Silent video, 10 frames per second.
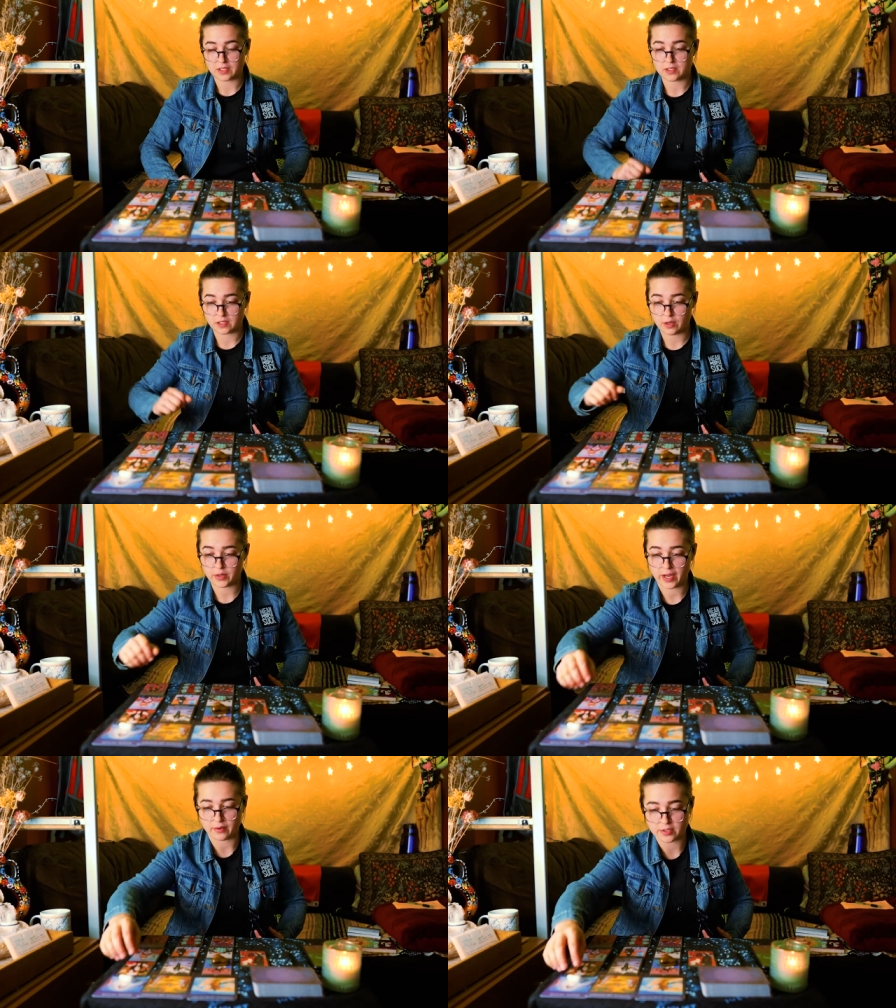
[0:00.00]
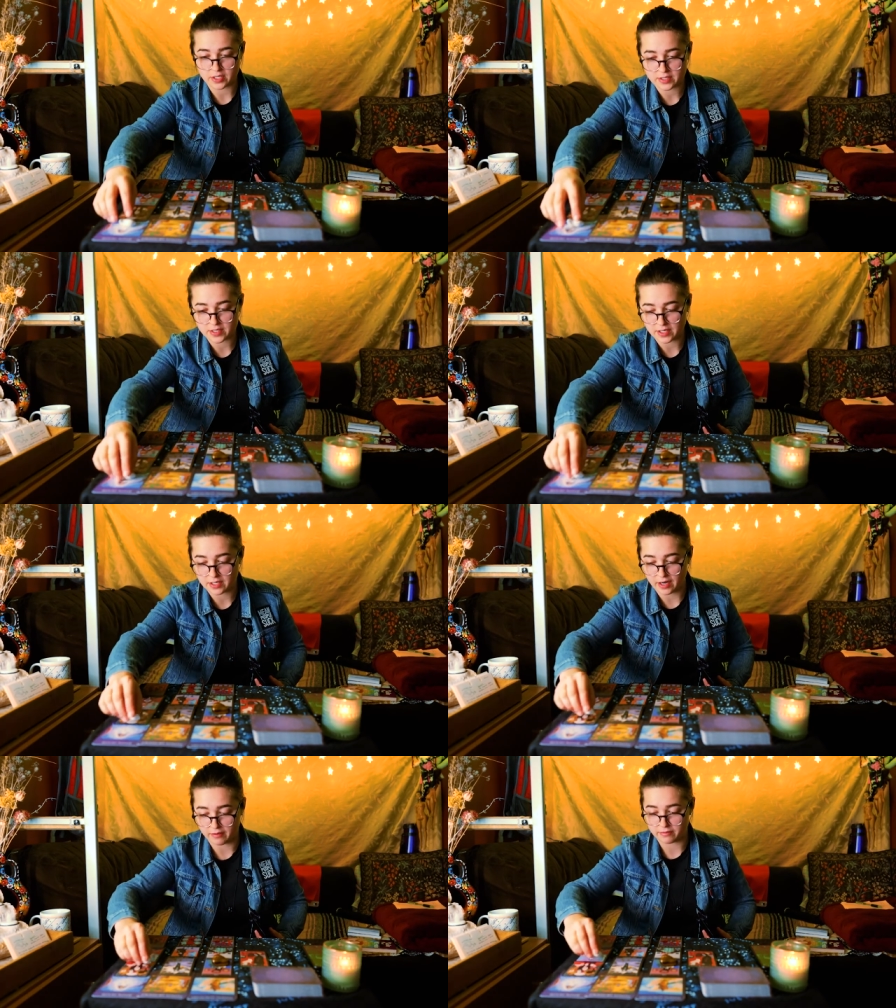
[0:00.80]
Slow down just
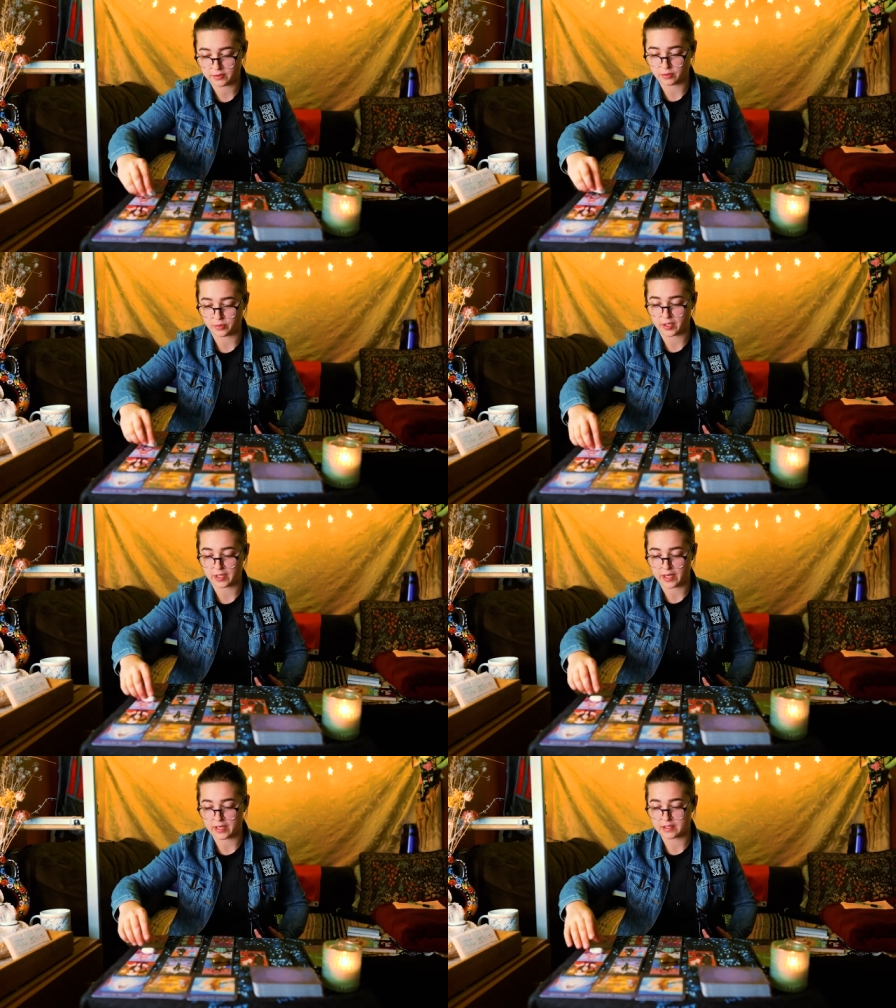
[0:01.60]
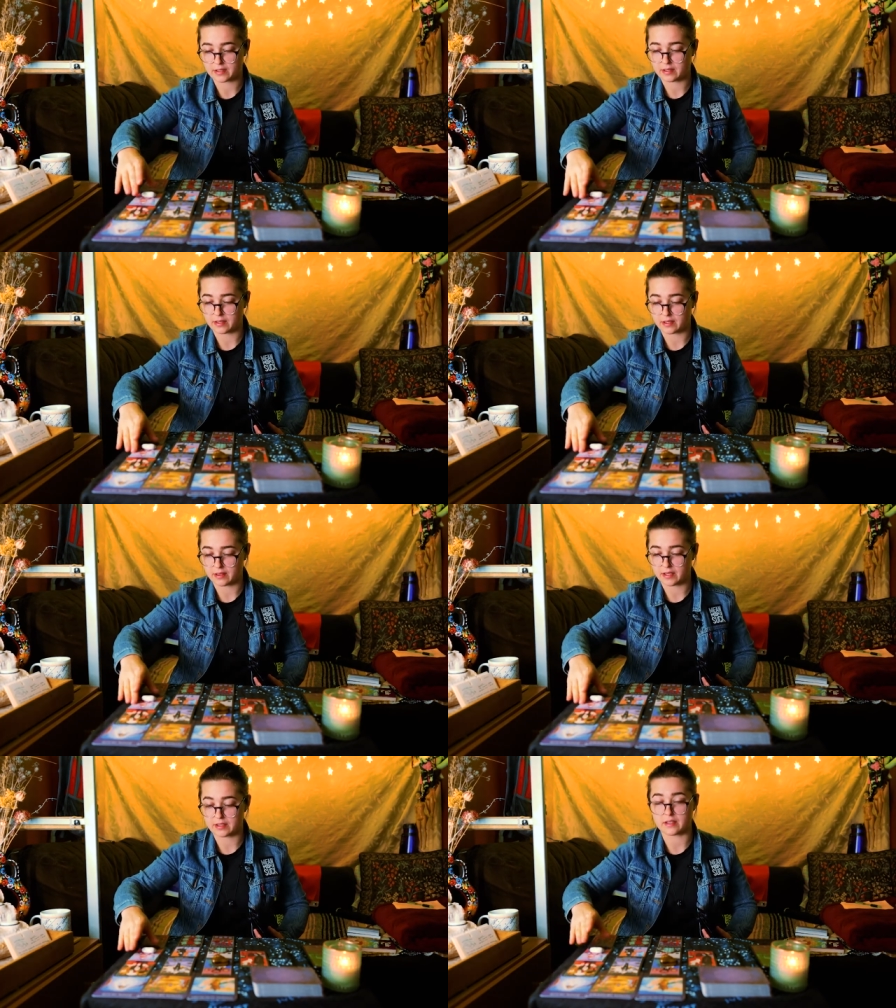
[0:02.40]
enough to realize the
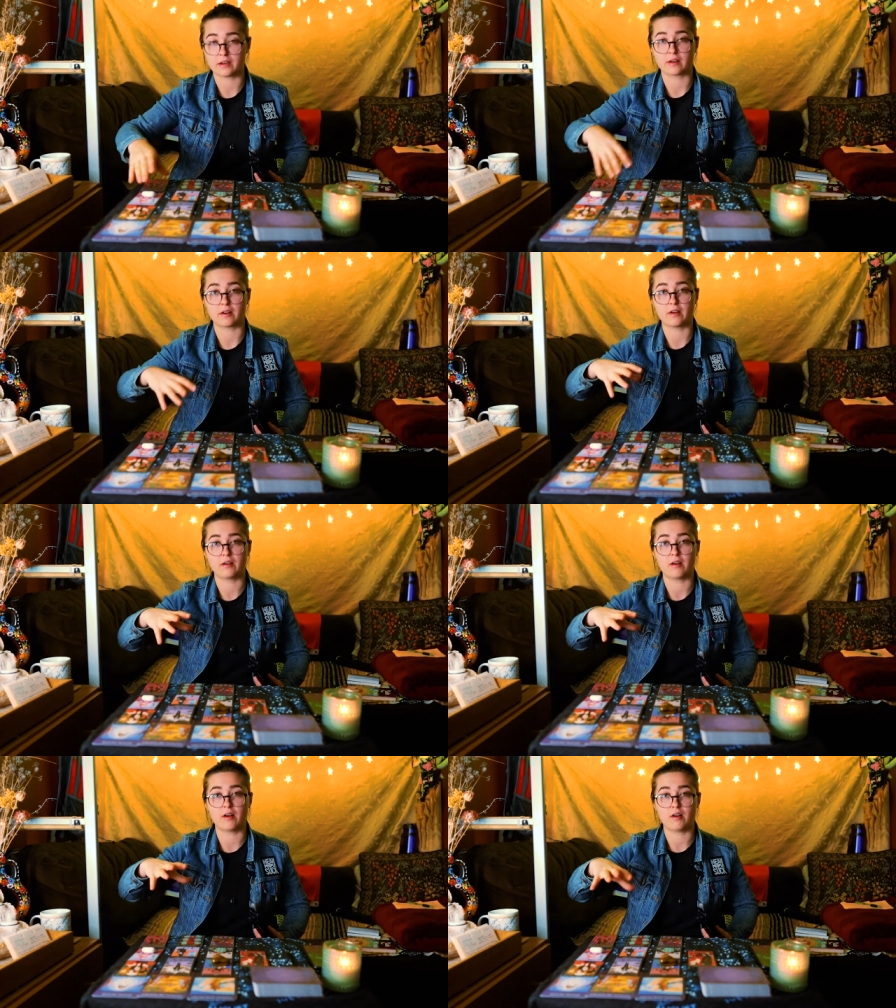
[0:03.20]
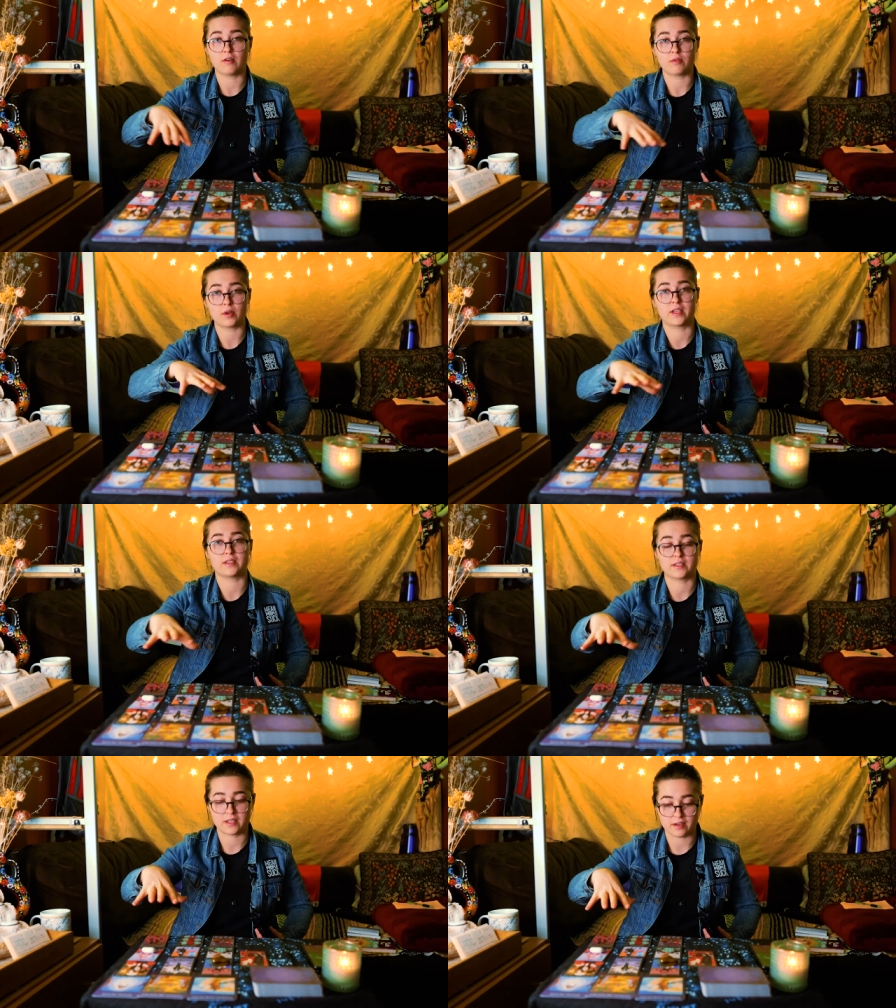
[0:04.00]
things that are
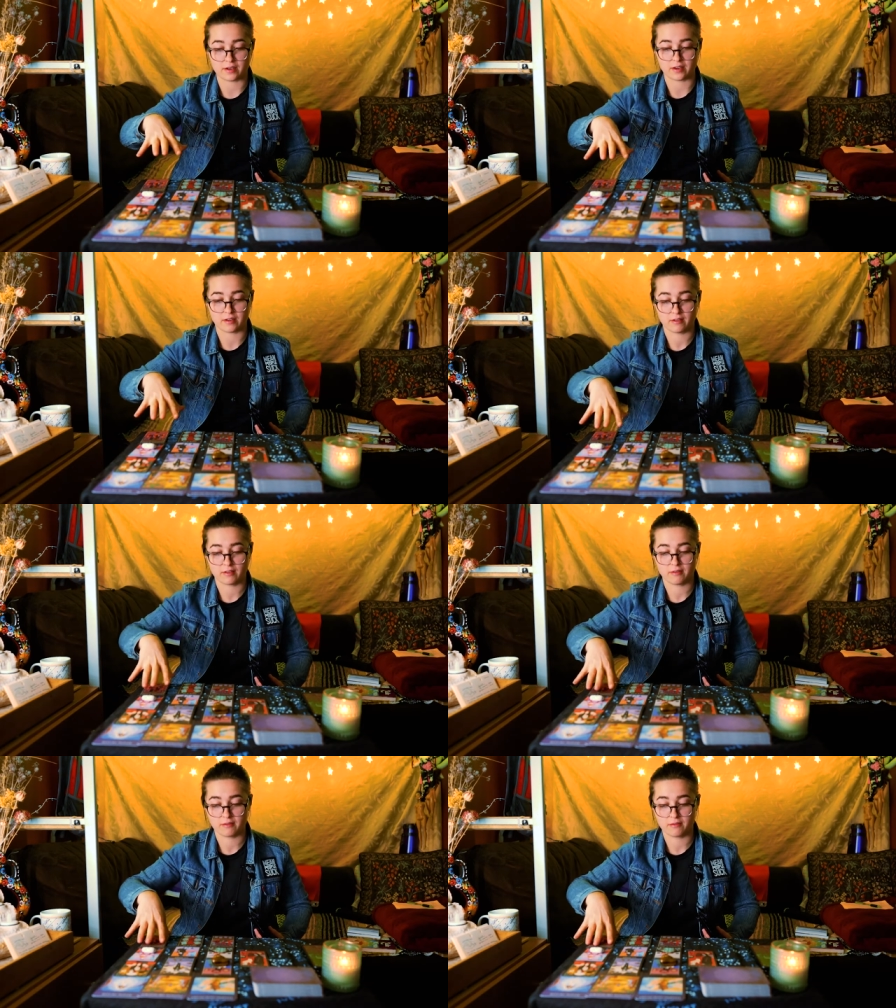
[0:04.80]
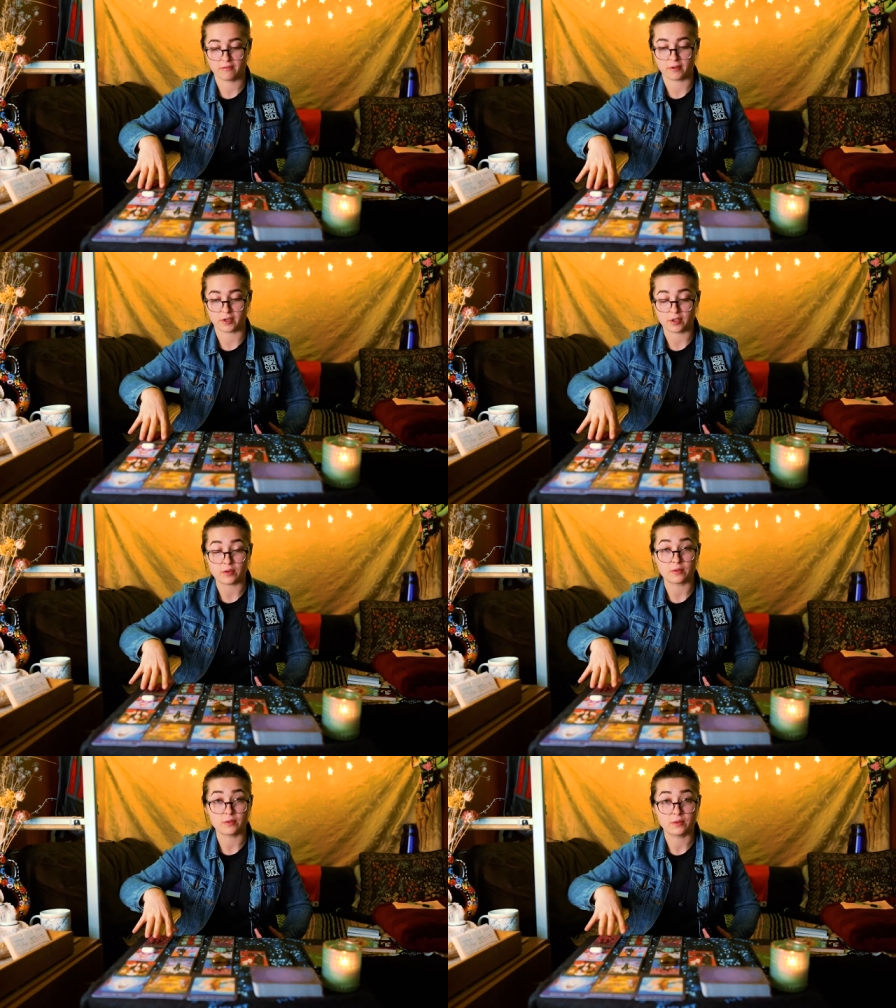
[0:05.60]
always here for
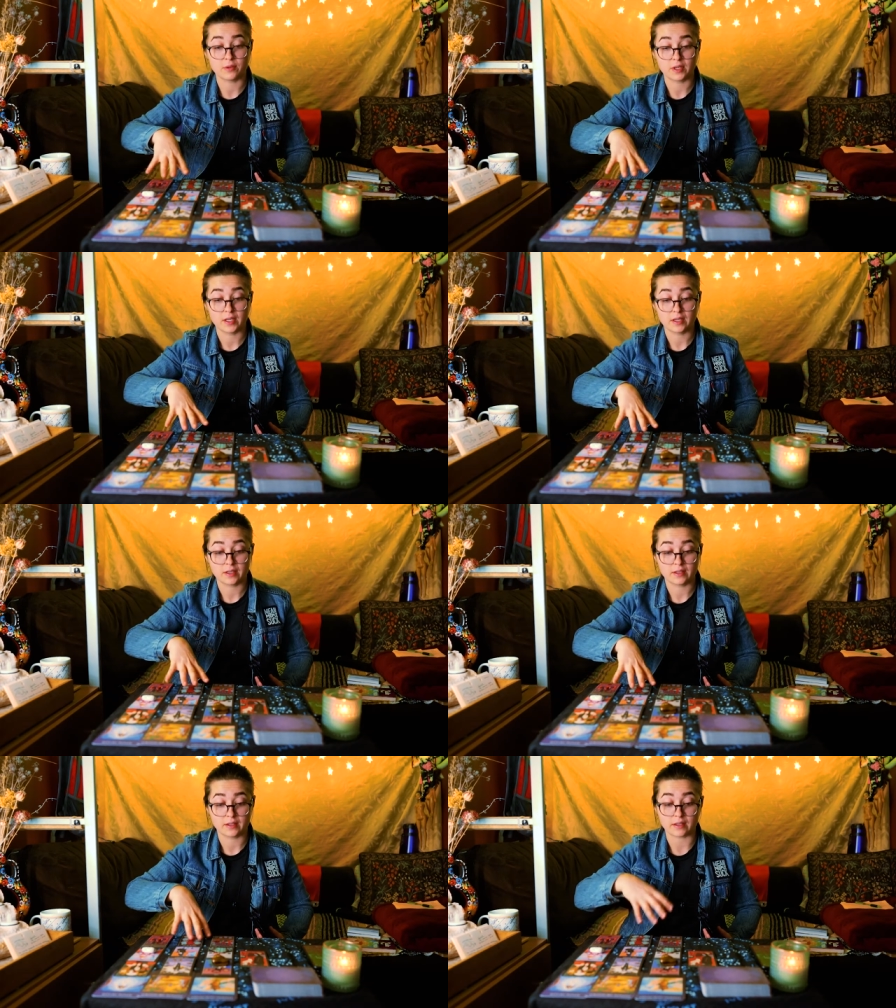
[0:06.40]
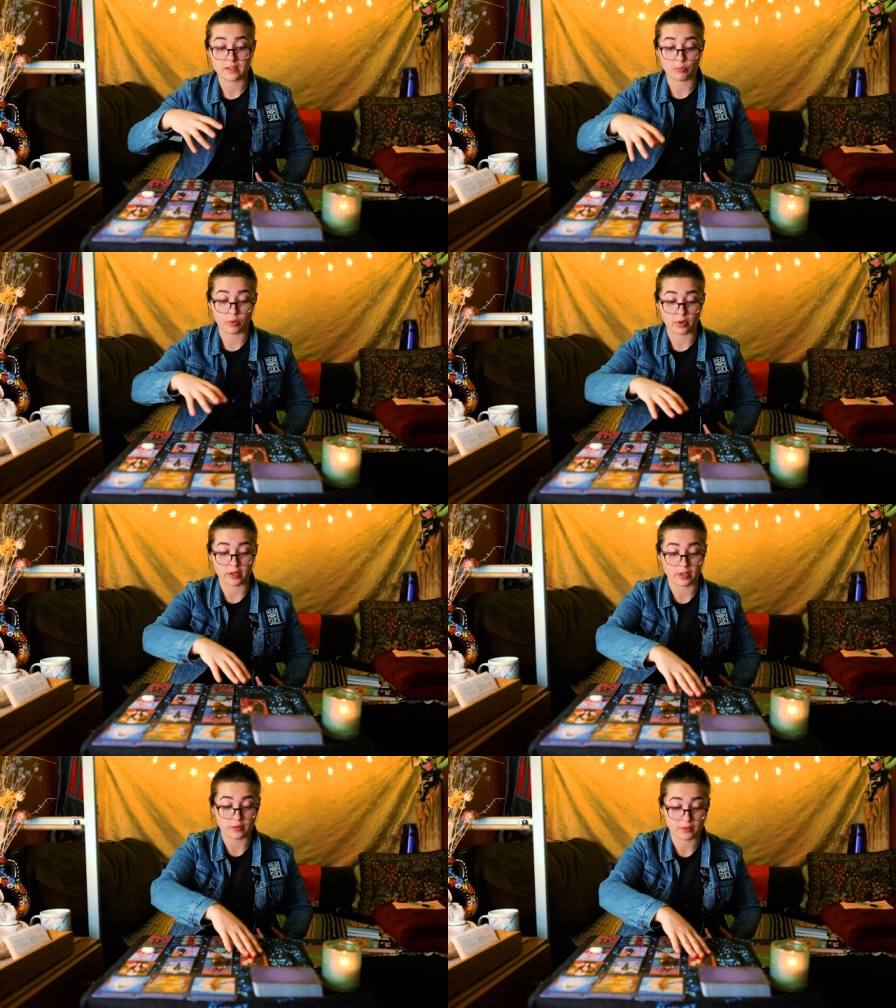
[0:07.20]
you, that support
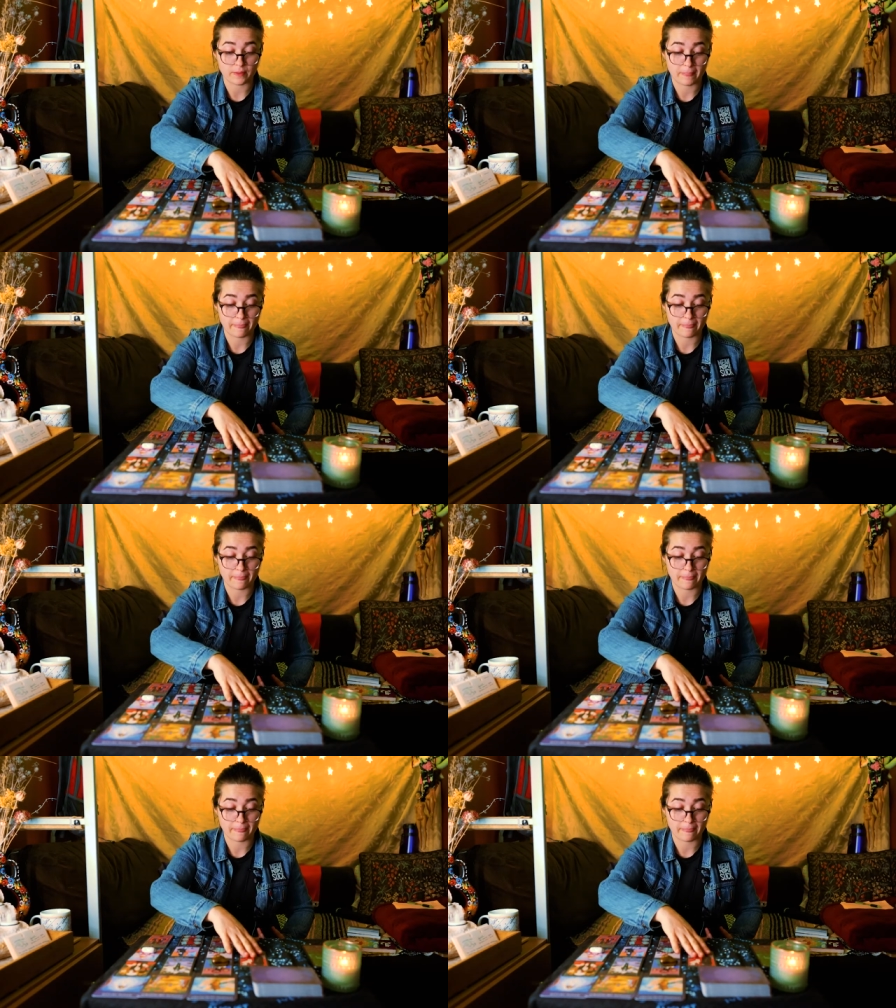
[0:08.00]
you.